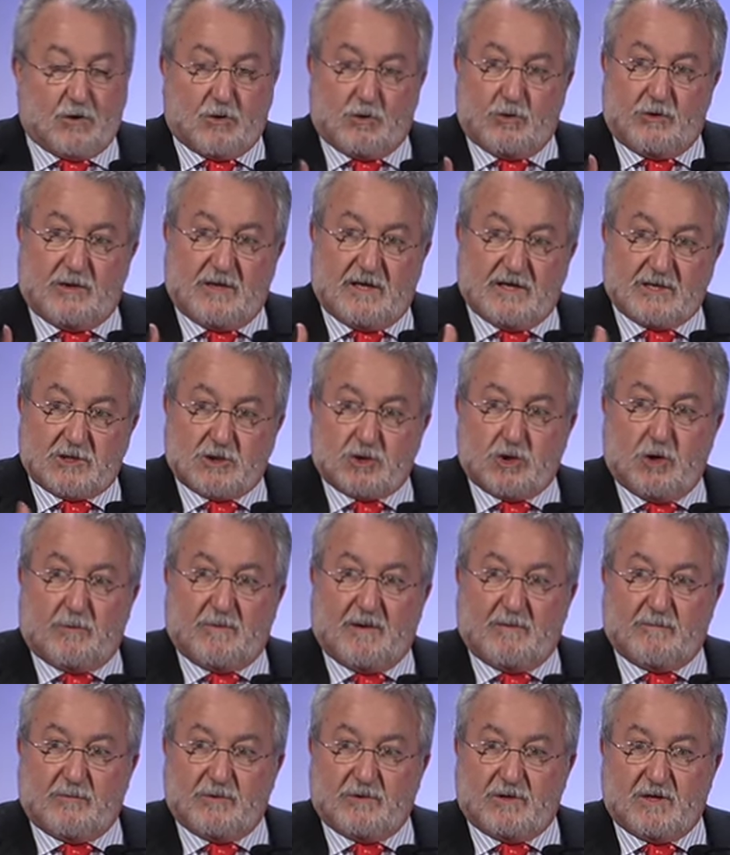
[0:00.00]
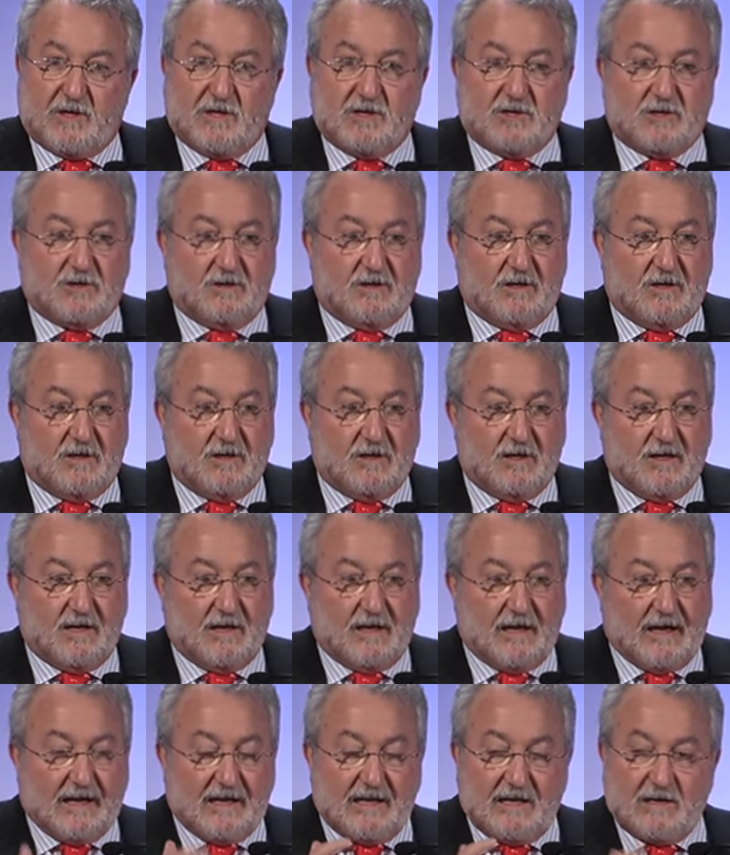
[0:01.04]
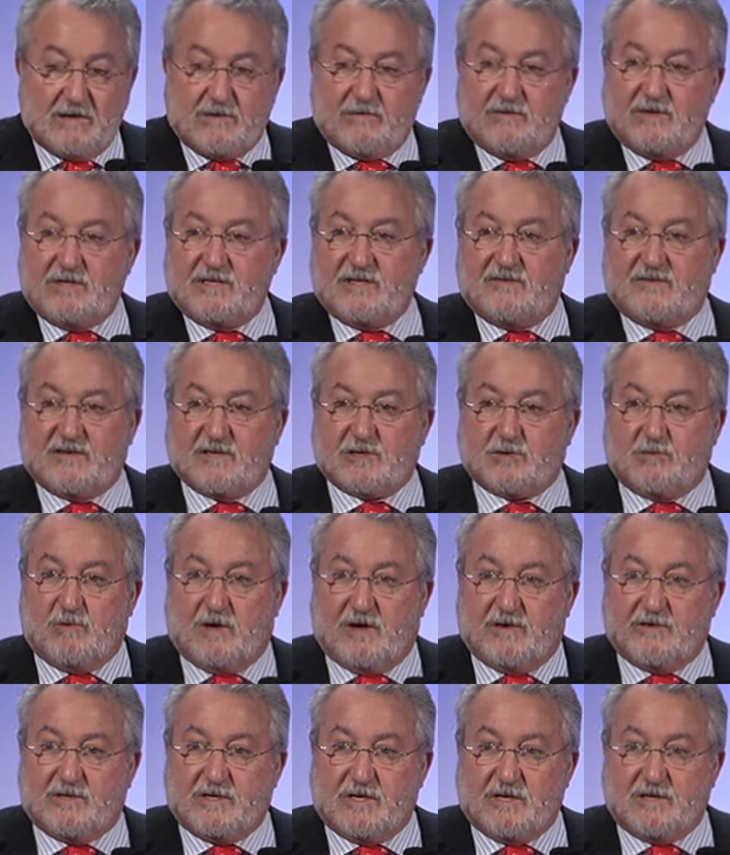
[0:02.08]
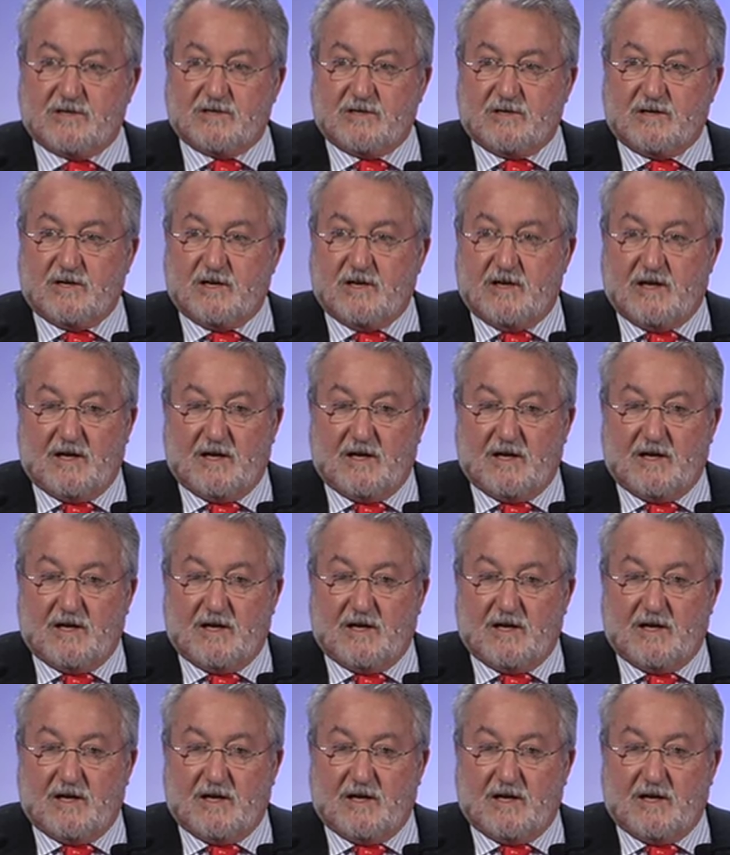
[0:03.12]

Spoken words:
could stop amputation and increase the vascularization.